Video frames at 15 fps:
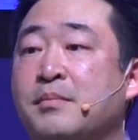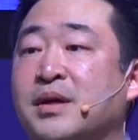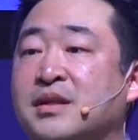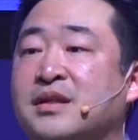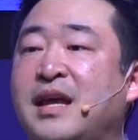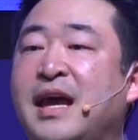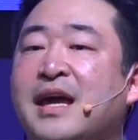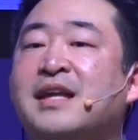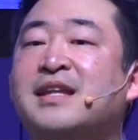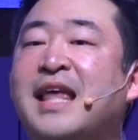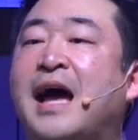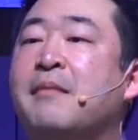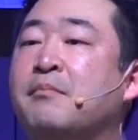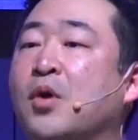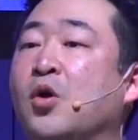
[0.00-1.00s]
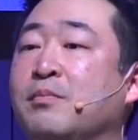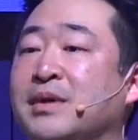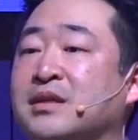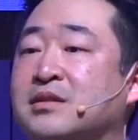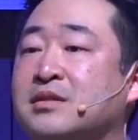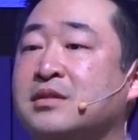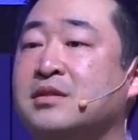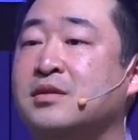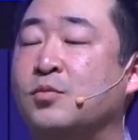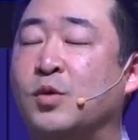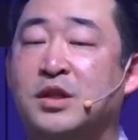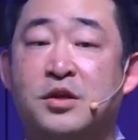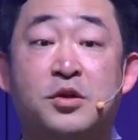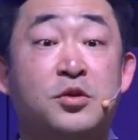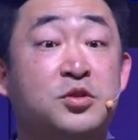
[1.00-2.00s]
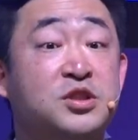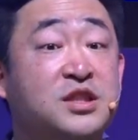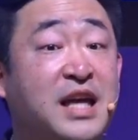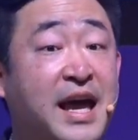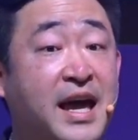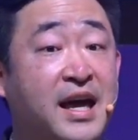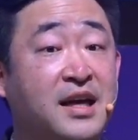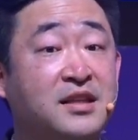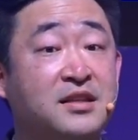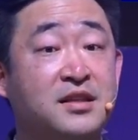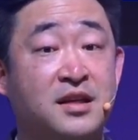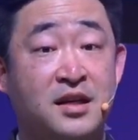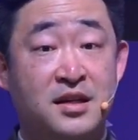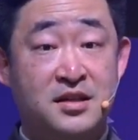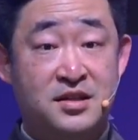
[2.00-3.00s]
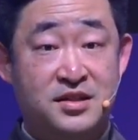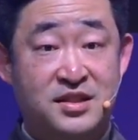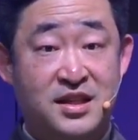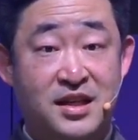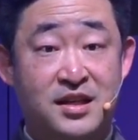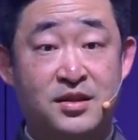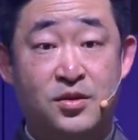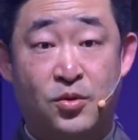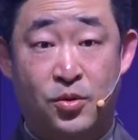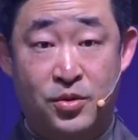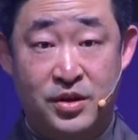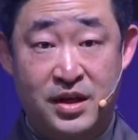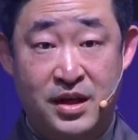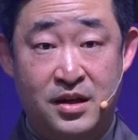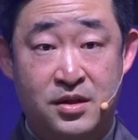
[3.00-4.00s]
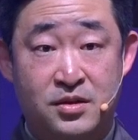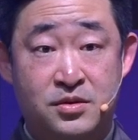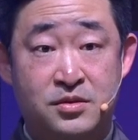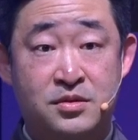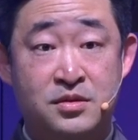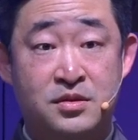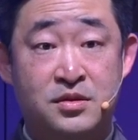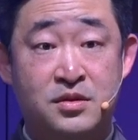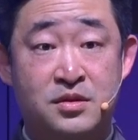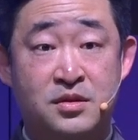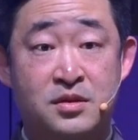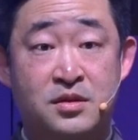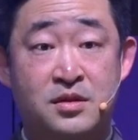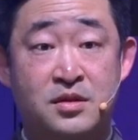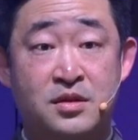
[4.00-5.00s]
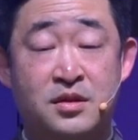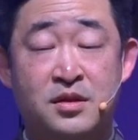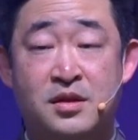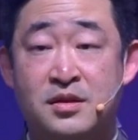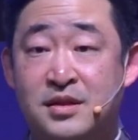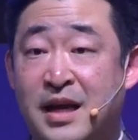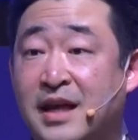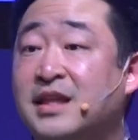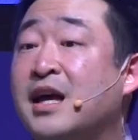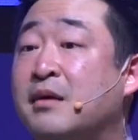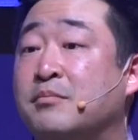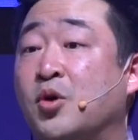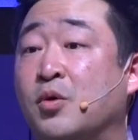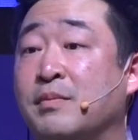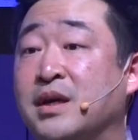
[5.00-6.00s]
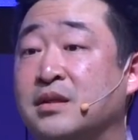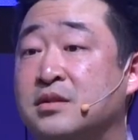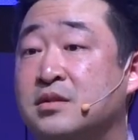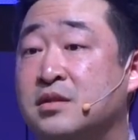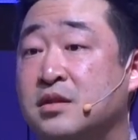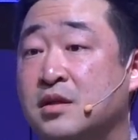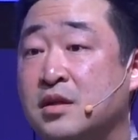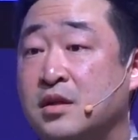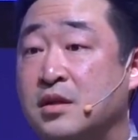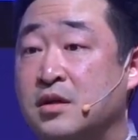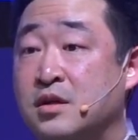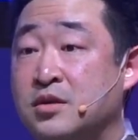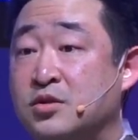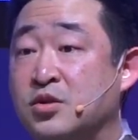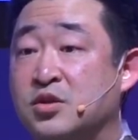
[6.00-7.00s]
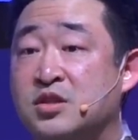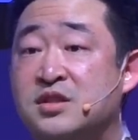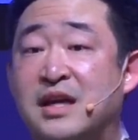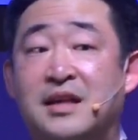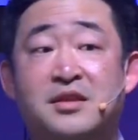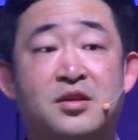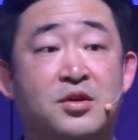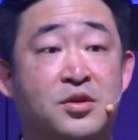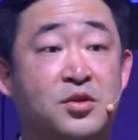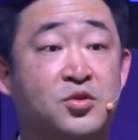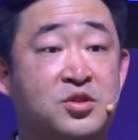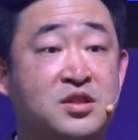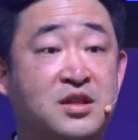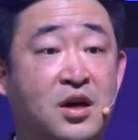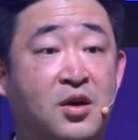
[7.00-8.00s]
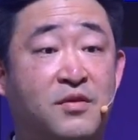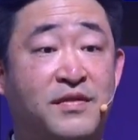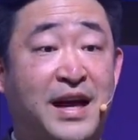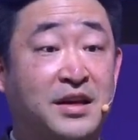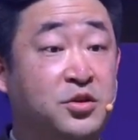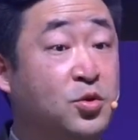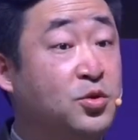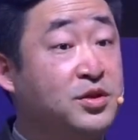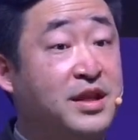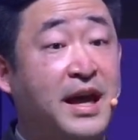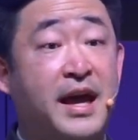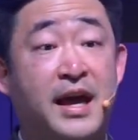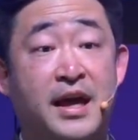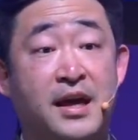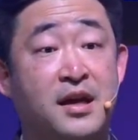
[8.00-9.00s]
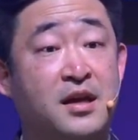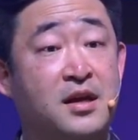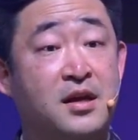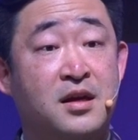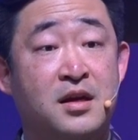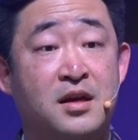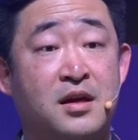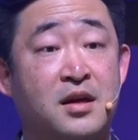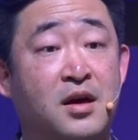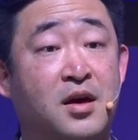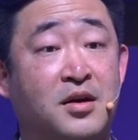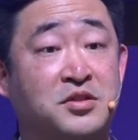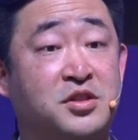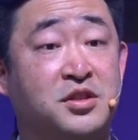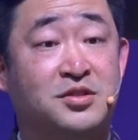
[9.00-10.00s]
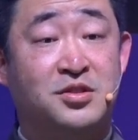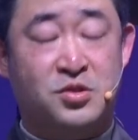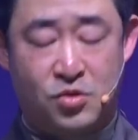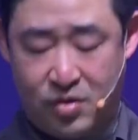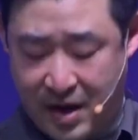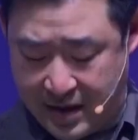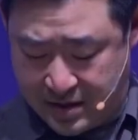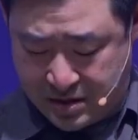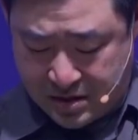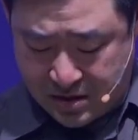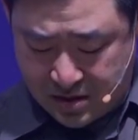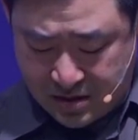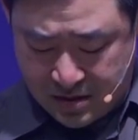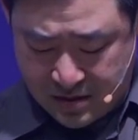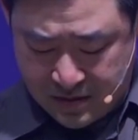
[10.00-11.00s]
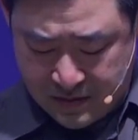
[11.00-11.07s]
but take that moment, whether you stand, sit, or kneel, take that moment to center yourself and your day on Jesus Christ.